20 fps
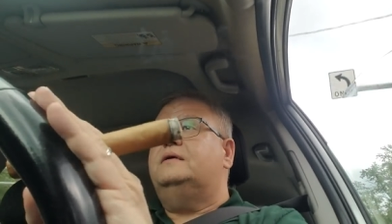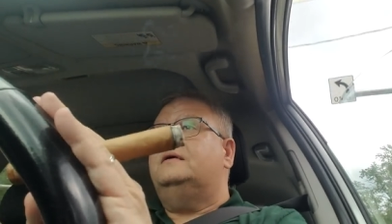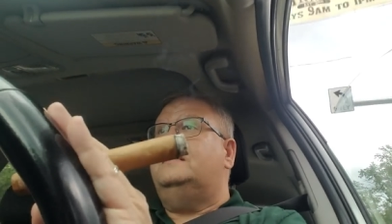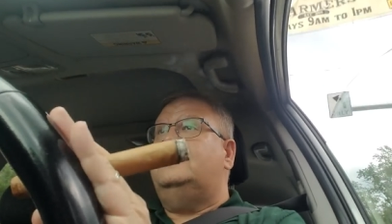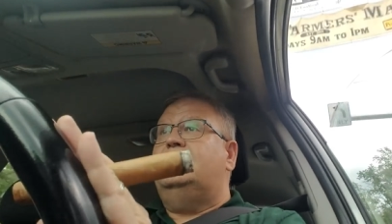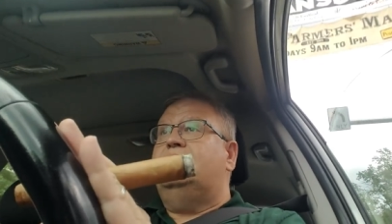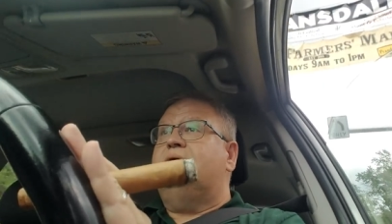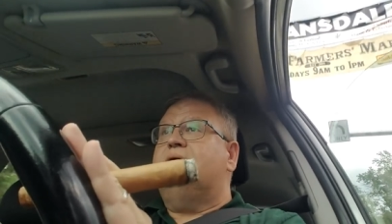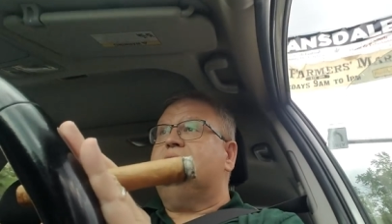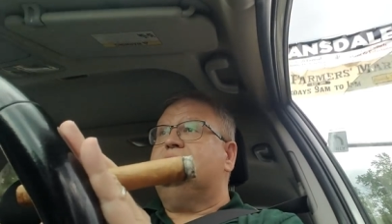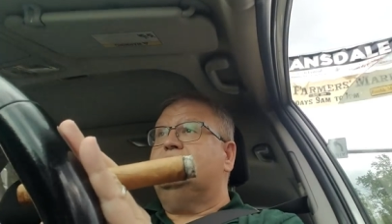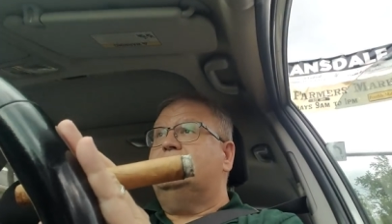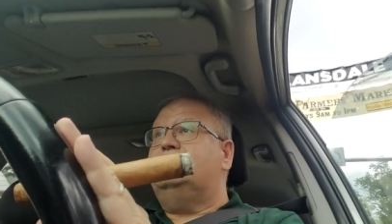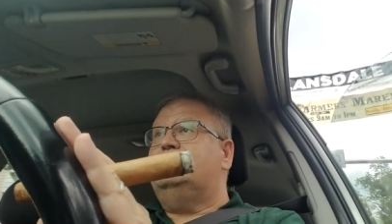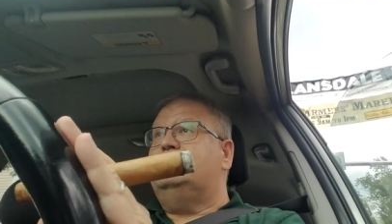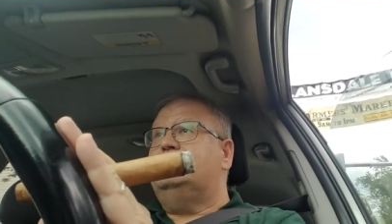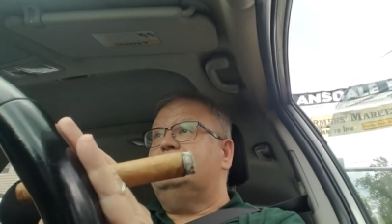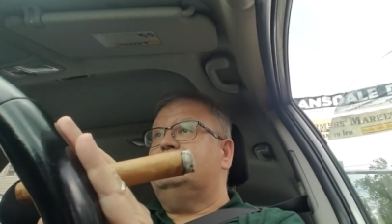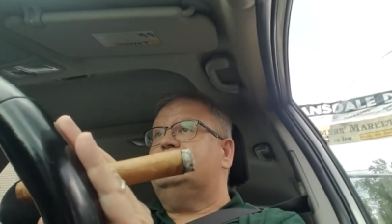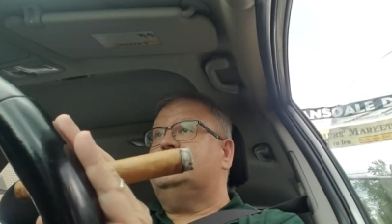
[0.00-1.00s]
Uh,
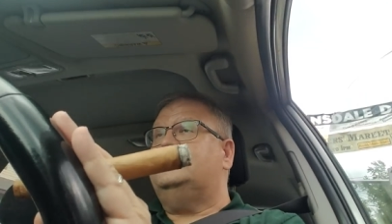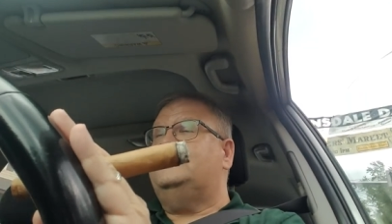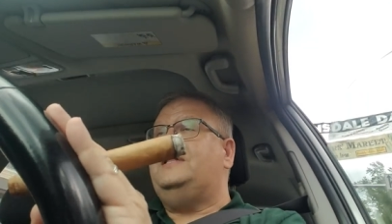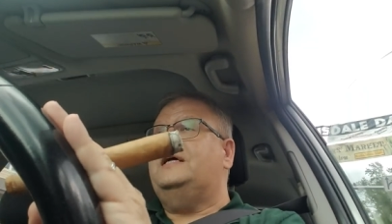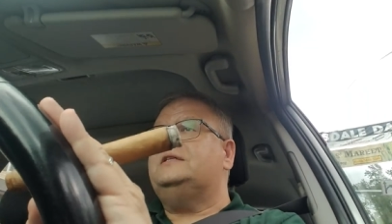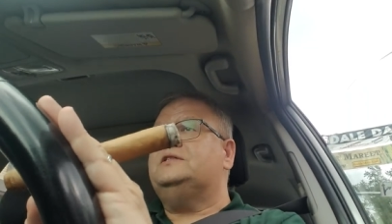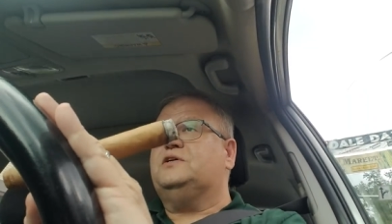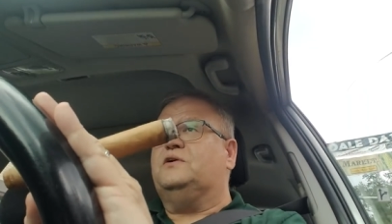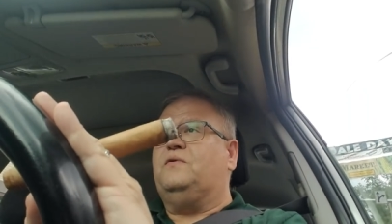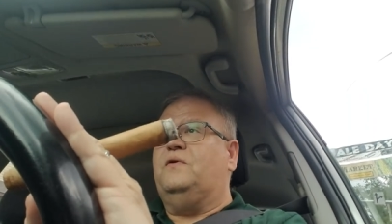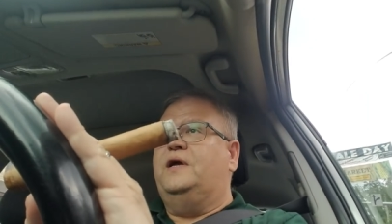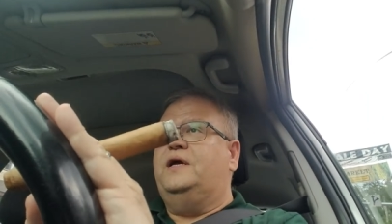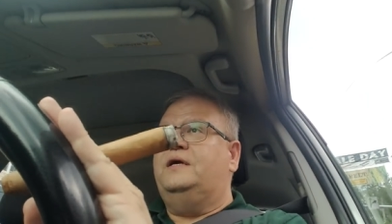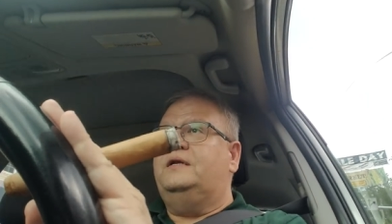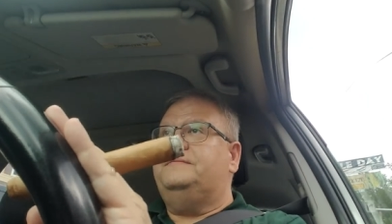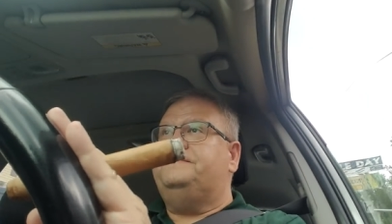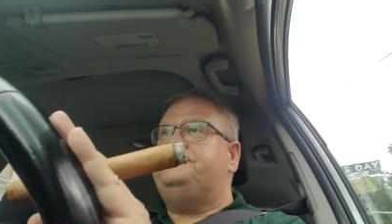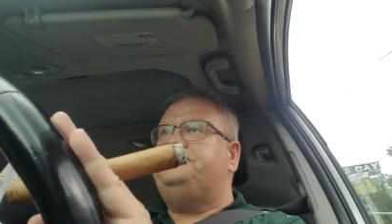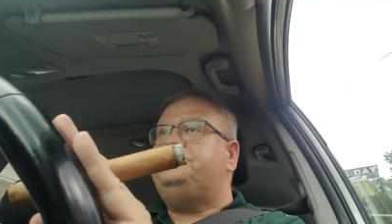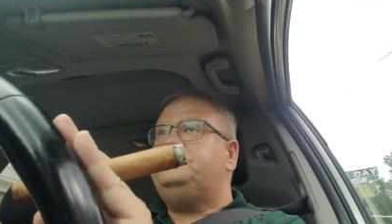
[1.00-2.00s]
so, so that's great.
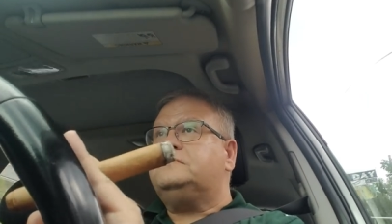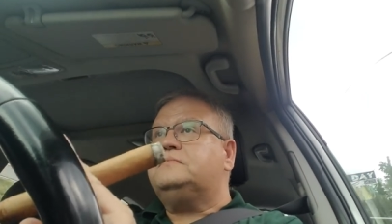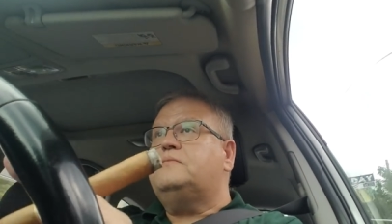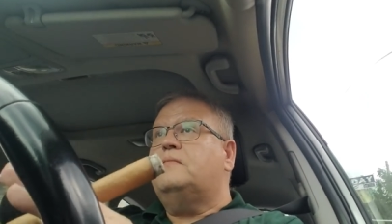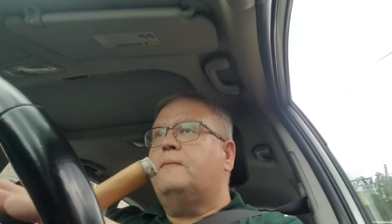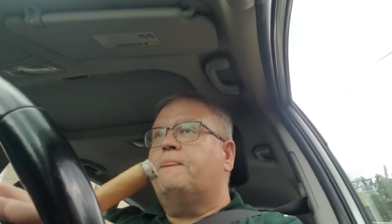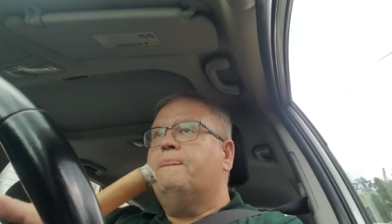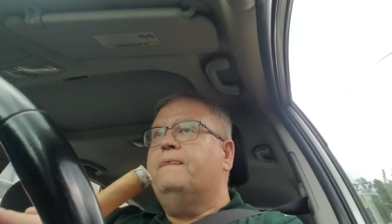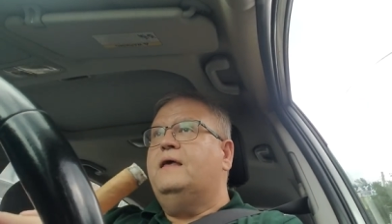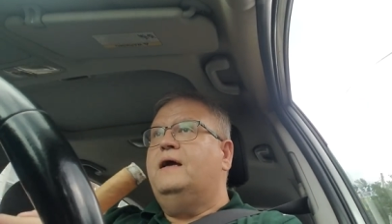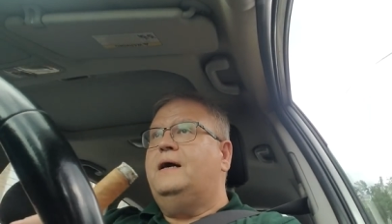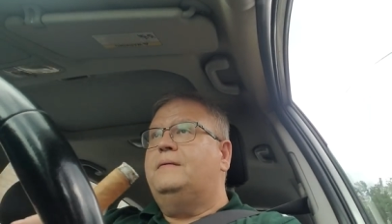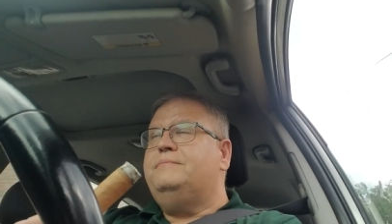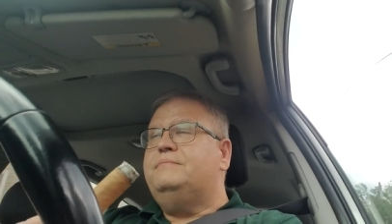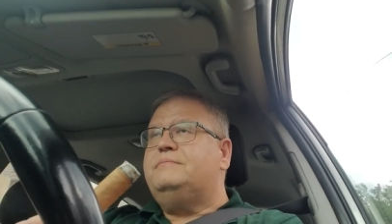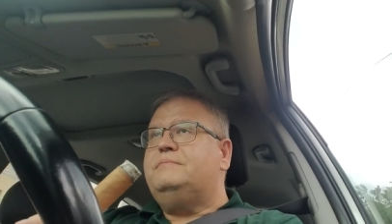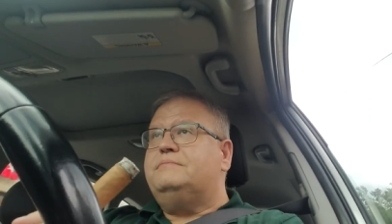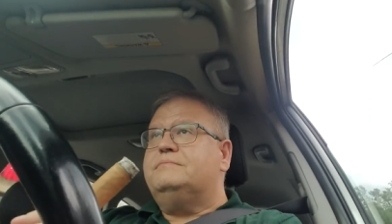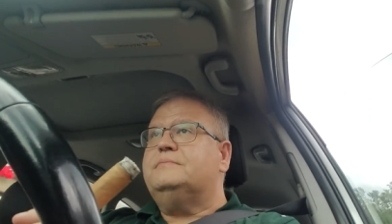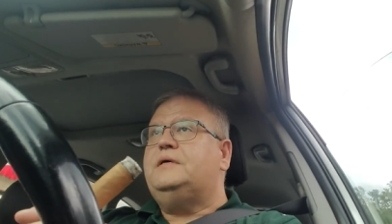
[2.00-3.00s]

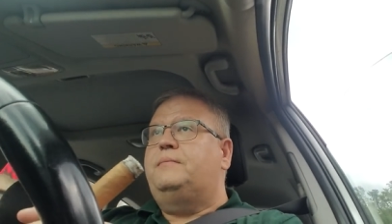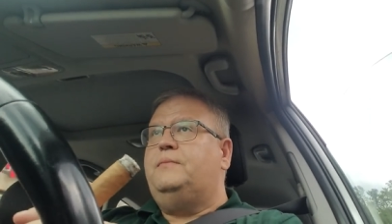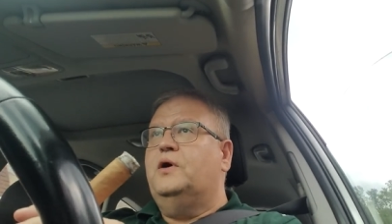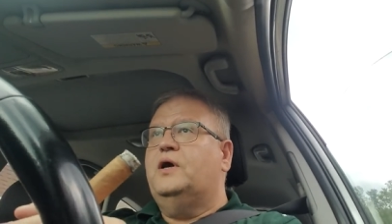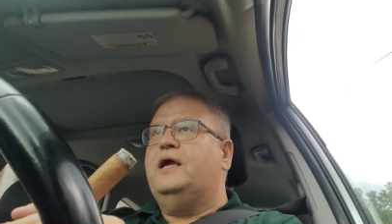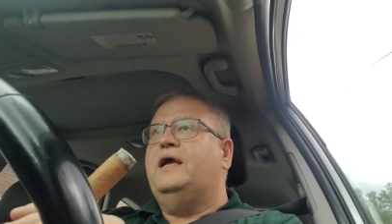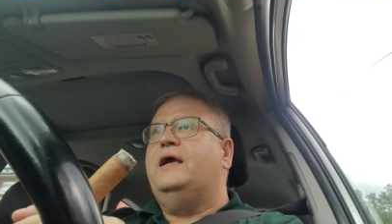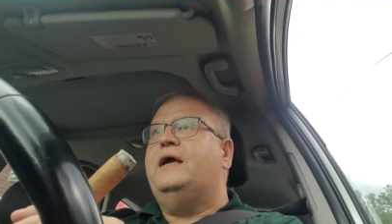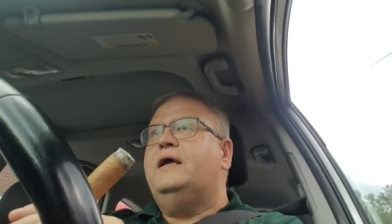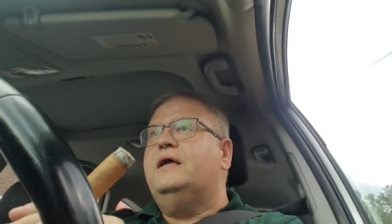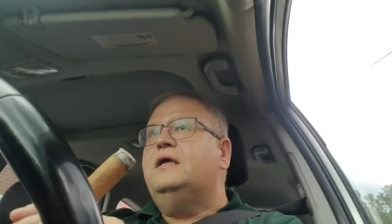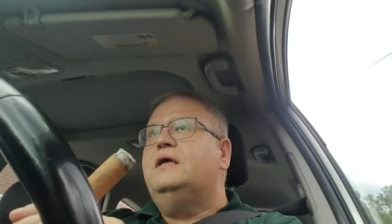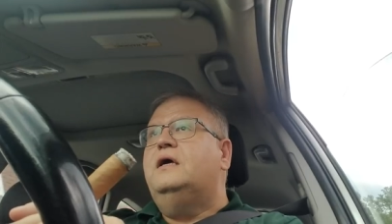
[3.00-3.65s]
I'm, I'm okay.